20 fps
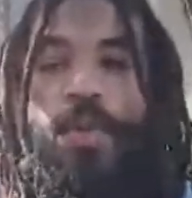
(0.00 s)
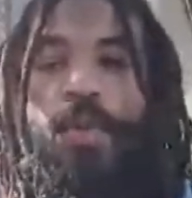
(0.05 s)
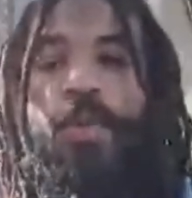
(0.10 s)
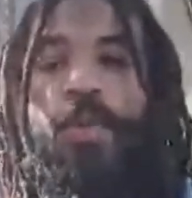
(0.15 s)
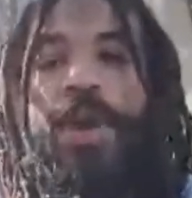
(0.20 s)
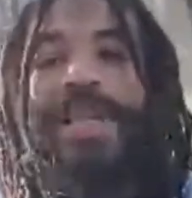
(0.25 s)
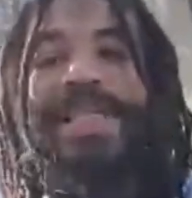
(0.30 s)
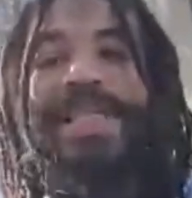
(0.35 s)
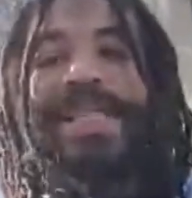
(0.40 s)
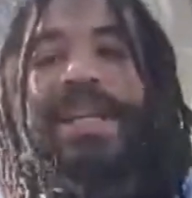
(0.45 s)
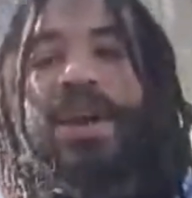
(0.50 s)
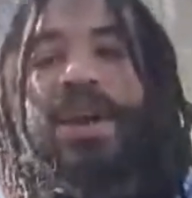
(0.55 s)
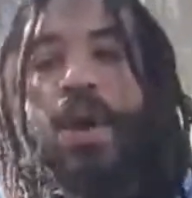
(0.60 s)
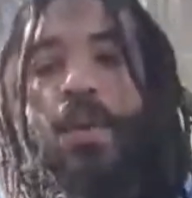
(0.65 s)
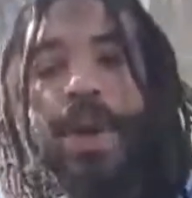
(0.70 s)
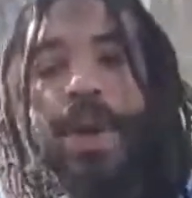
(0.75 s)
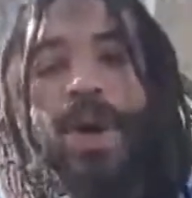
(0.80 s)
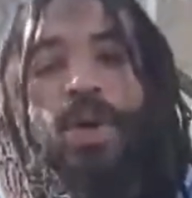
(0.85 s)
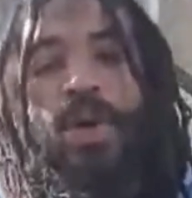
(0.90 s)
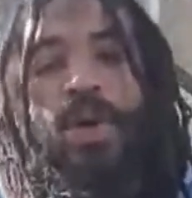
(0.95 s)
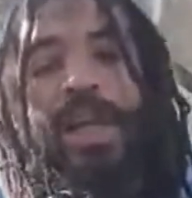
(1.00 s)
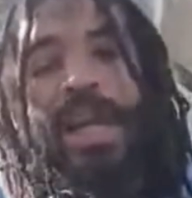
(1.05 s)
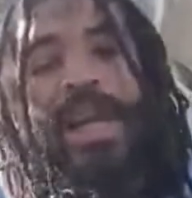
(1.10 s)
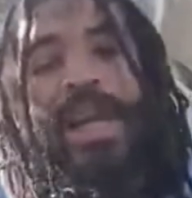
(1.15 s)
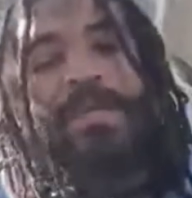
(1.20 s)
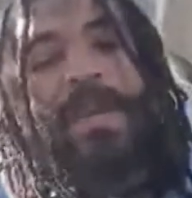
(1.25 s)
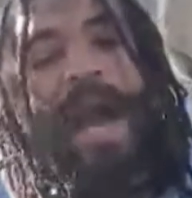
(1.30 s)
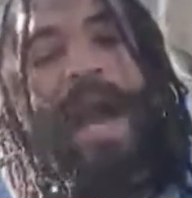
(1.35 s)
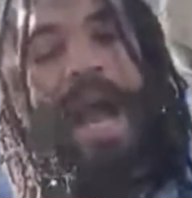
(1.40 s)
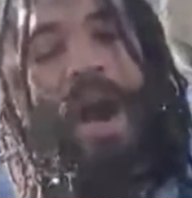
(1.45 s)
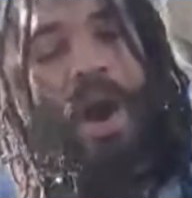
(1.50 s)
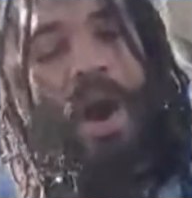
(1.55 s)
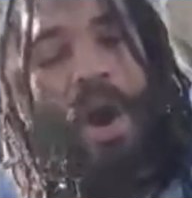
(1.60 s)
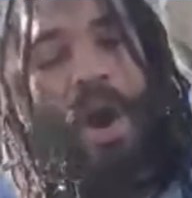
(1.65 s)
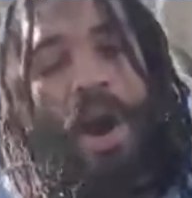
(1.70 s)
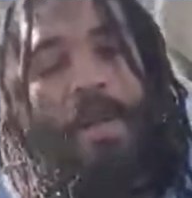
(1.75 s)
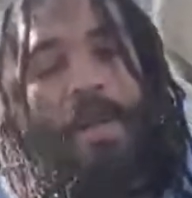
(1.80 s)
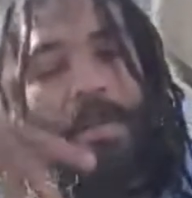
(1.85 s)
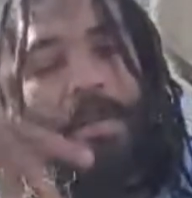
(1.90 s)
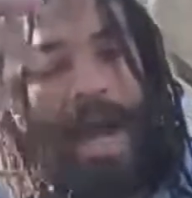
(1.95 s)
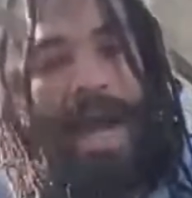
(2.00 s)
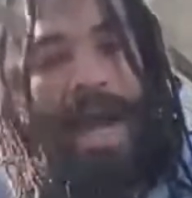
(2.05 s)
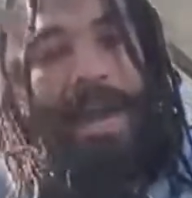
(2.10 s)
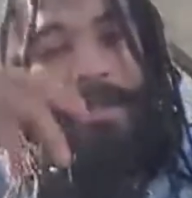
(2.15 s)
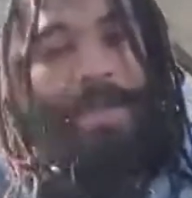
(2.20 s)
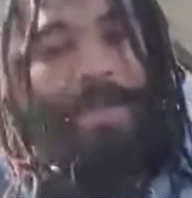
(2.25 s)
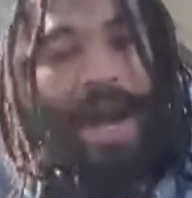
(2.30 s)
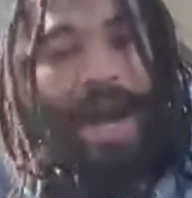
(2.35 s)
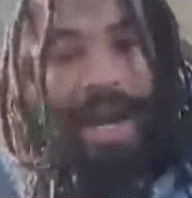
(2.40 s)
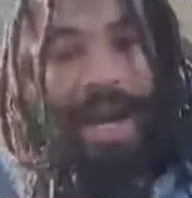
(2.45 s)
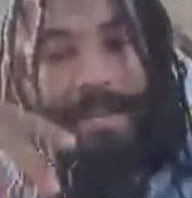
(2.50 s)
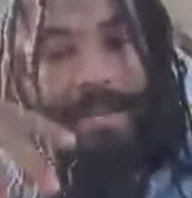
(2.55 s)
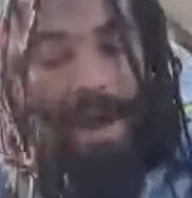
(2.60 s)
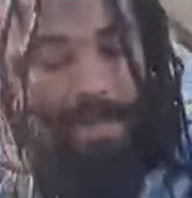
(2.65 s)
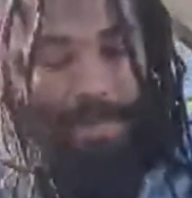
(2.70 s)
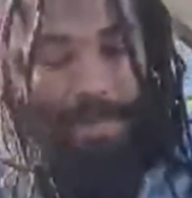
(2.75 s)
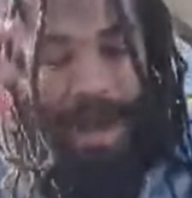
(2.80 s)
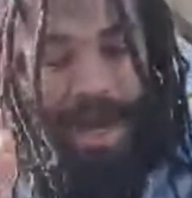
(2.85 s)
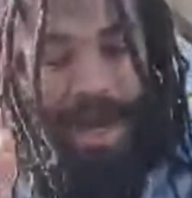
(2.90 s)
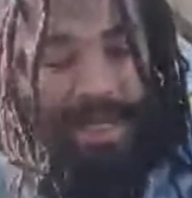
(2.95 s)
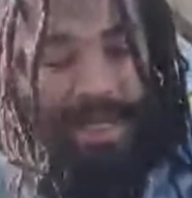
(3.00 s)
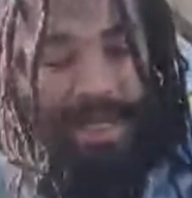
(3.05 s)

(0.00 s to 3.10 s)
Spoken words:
what's going on in my heart, mind, body, my body.